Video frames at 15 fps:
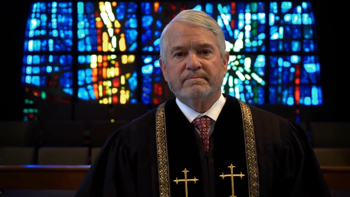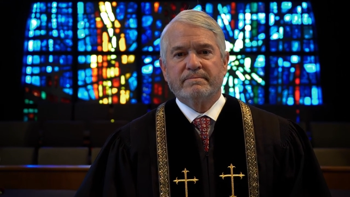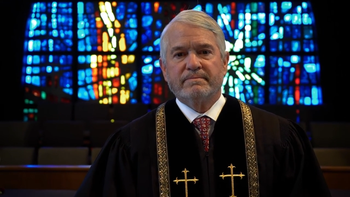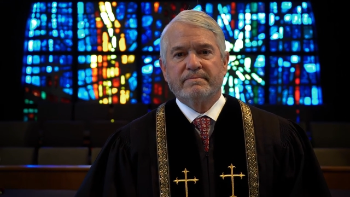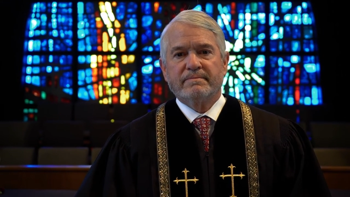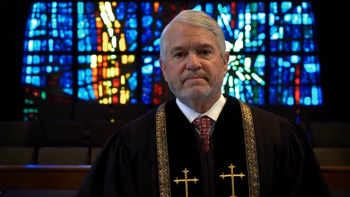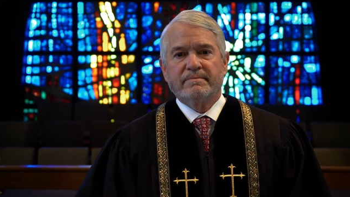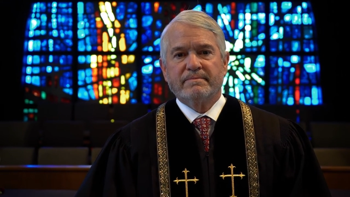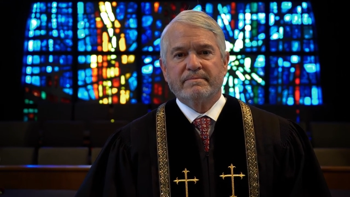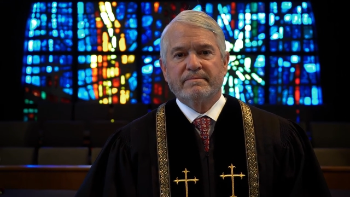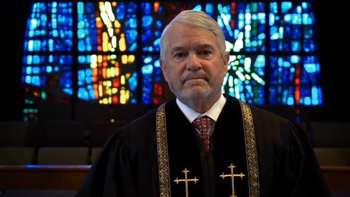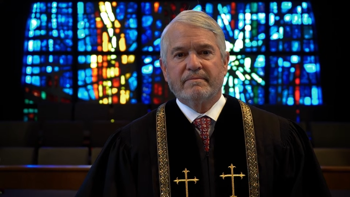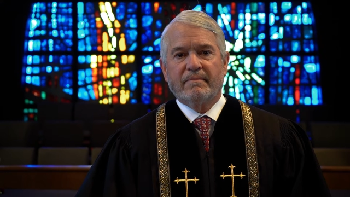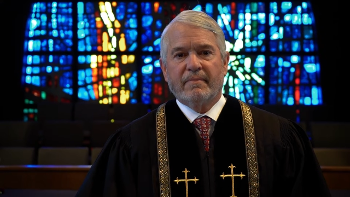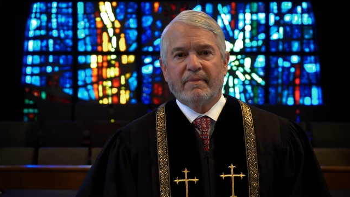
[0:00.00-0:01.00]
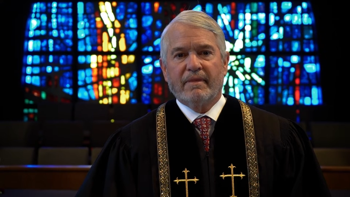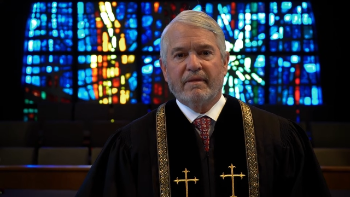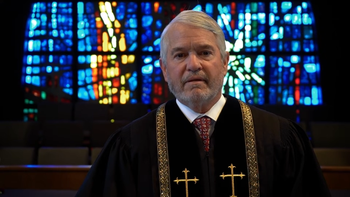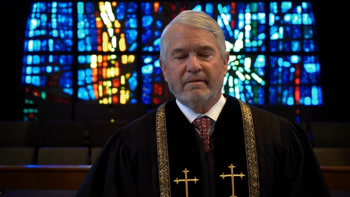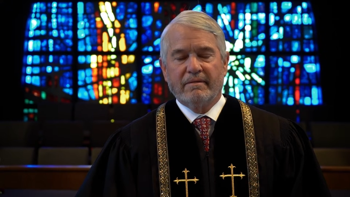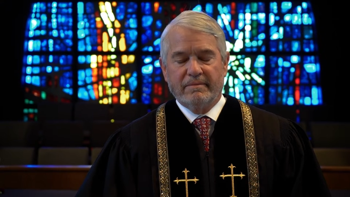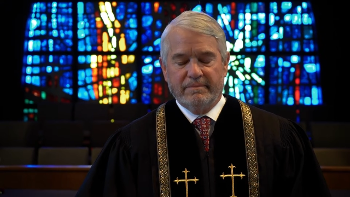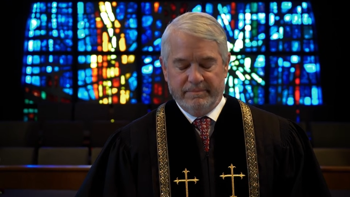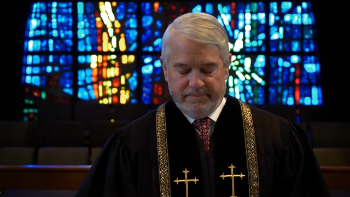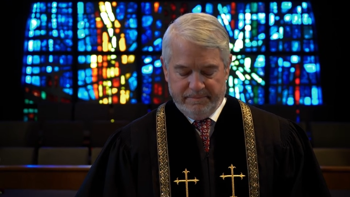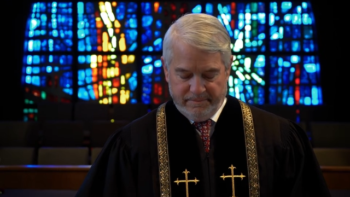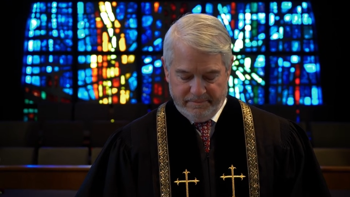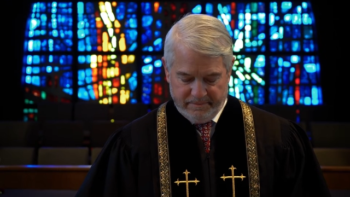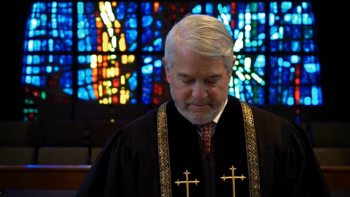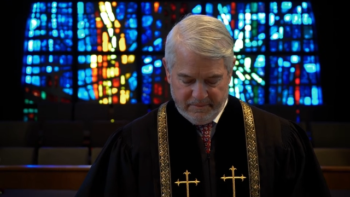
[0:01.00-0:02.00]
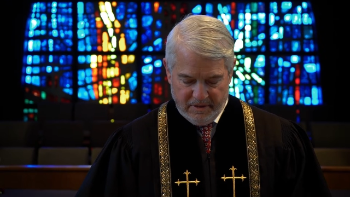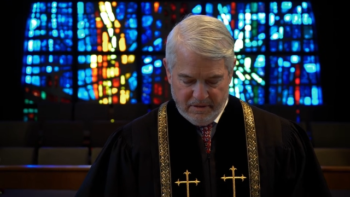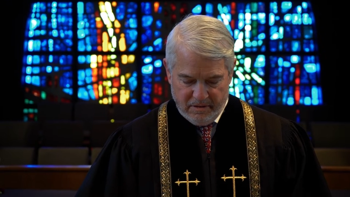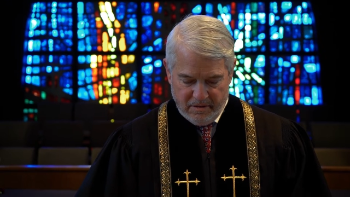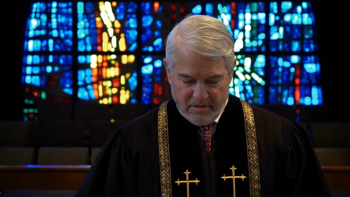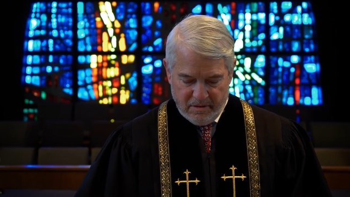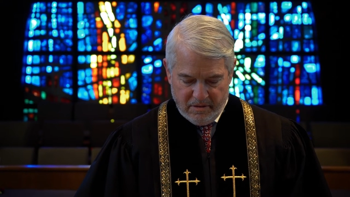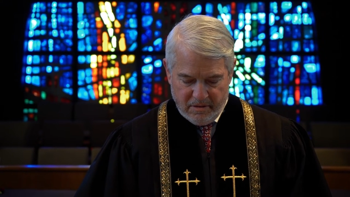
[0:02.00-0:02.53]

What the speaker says: Nothing is said.